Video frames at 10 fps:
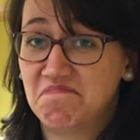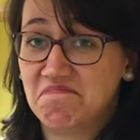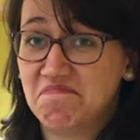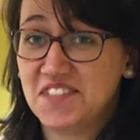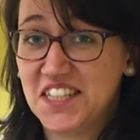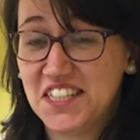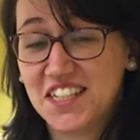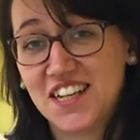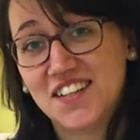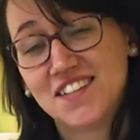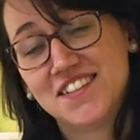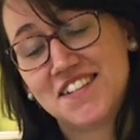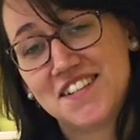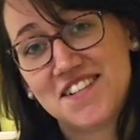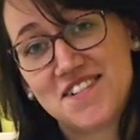So how, how long
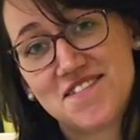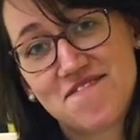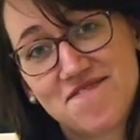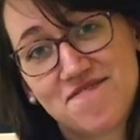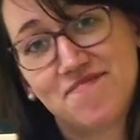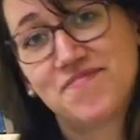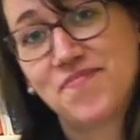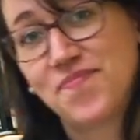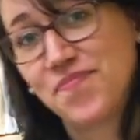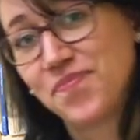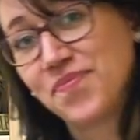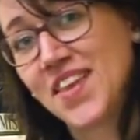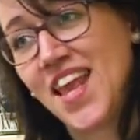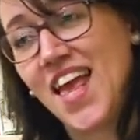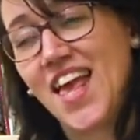is the break between the
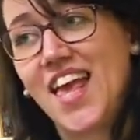lessons?